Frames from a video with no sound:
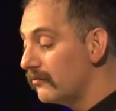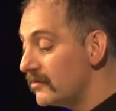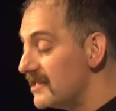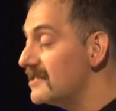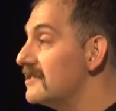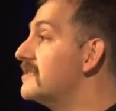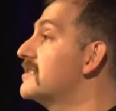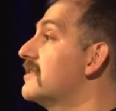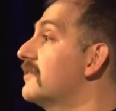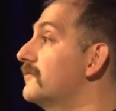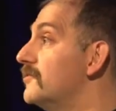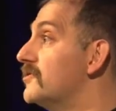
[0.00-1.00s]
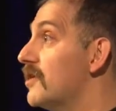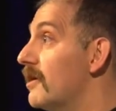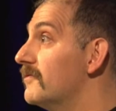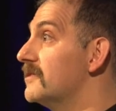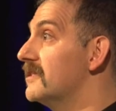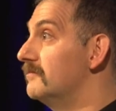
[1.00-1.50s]
On resistance in the food
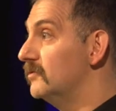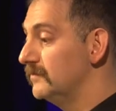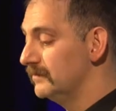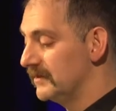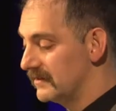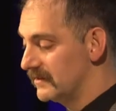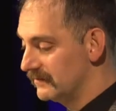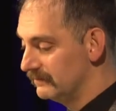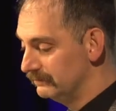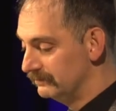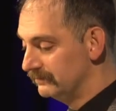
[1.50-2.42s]
sovereignty movements.